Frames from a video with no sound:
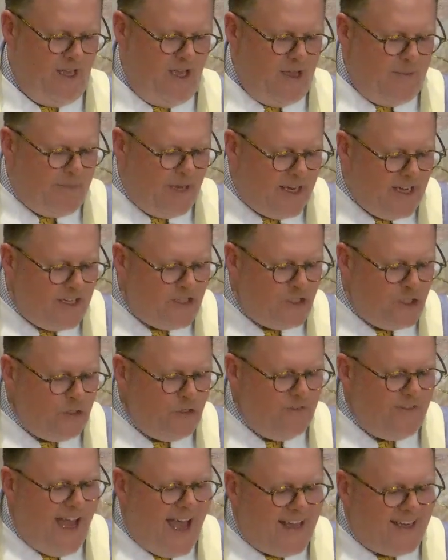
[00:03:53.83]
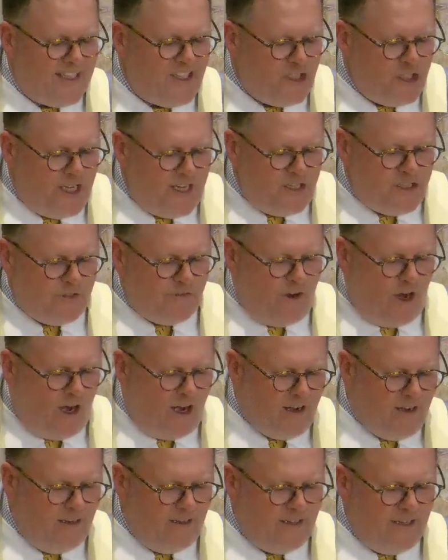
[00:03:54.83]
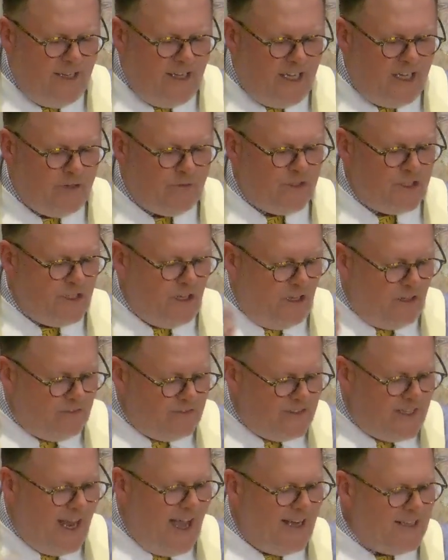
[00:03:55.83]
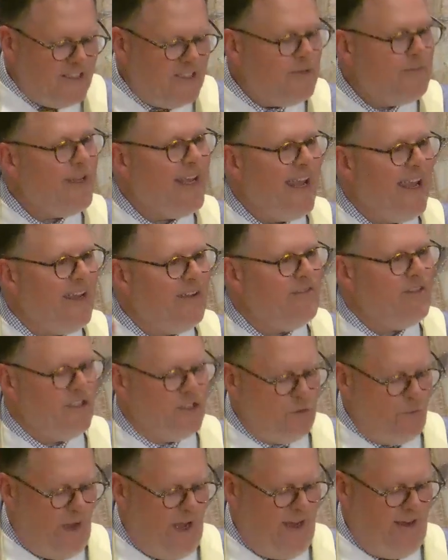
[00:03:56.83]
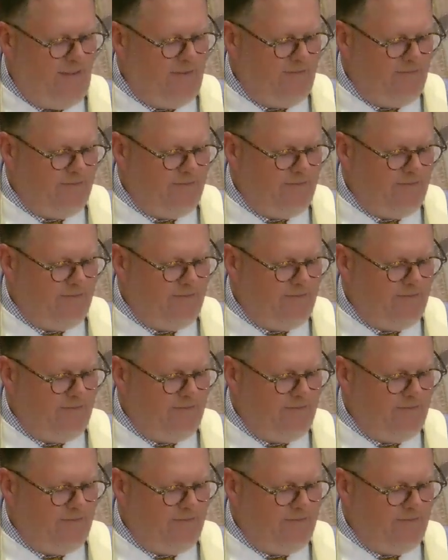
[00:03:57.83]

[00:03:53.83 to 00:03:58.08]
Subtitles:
because you have had a change of heart and resolve not to behave this way.